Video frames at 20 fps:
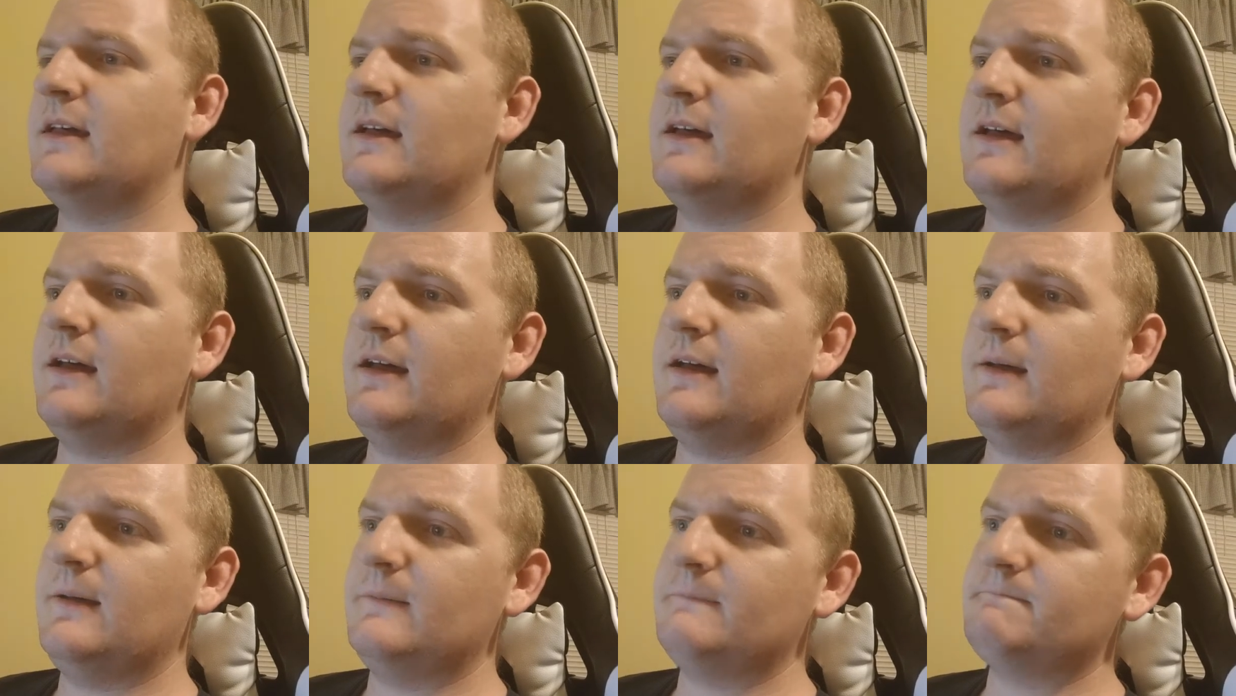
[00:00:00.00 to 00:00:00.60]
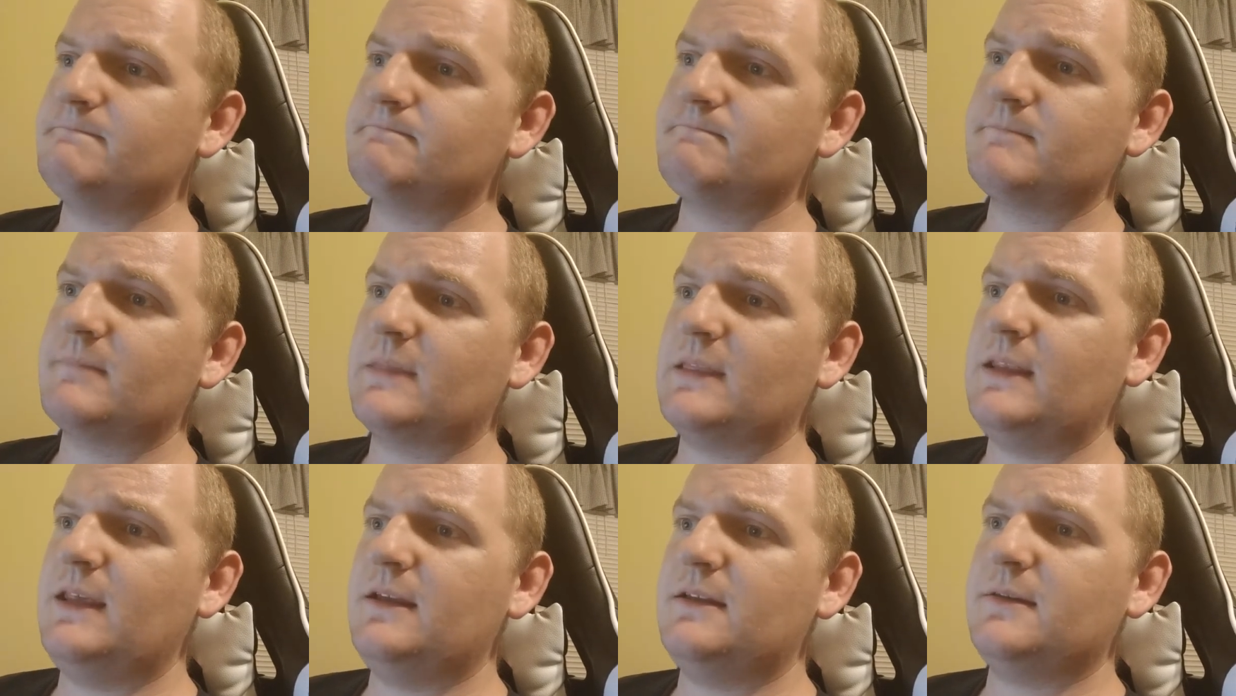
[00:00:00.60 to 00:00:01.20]
uh,
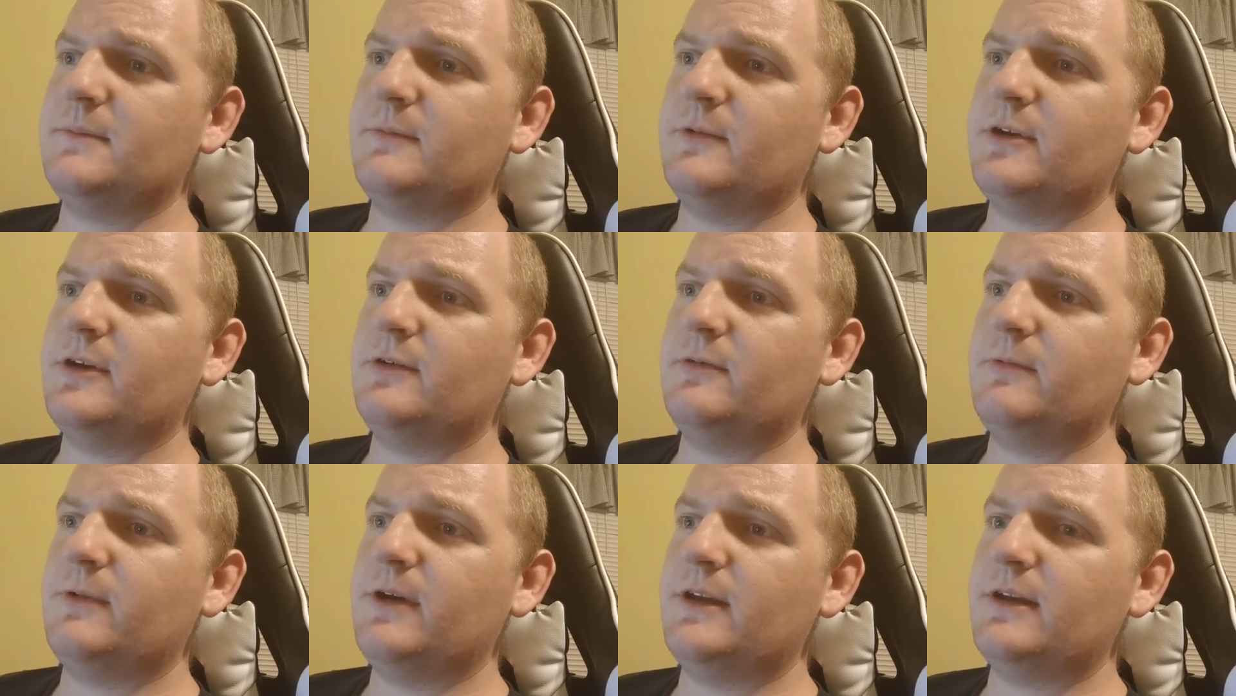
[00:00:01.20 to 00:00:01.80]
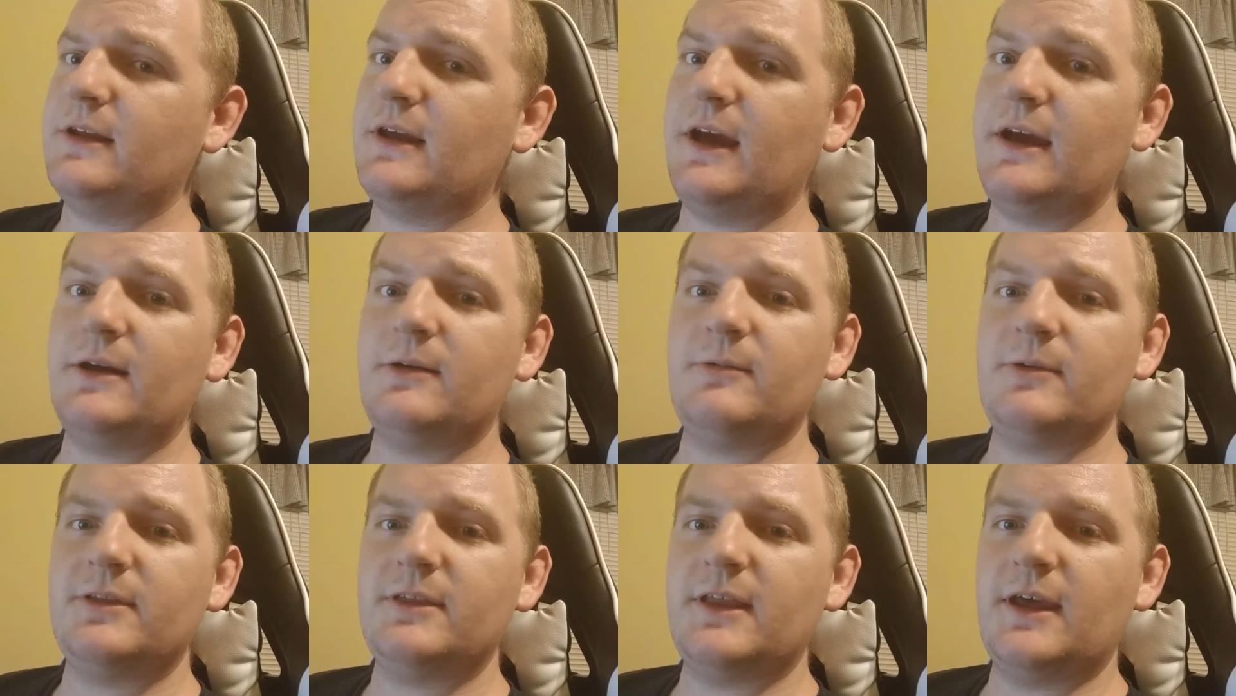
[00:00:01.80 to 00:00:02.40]
Geekdom 101. I
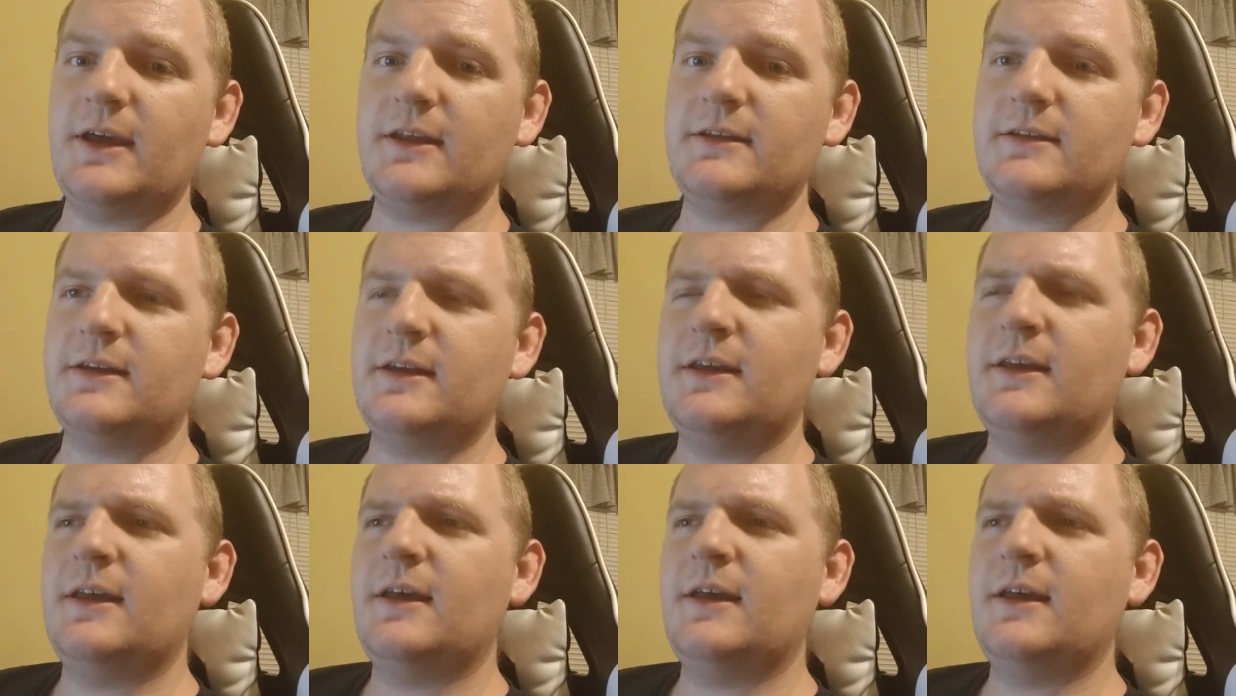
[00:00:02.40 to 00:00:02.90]
don't want that.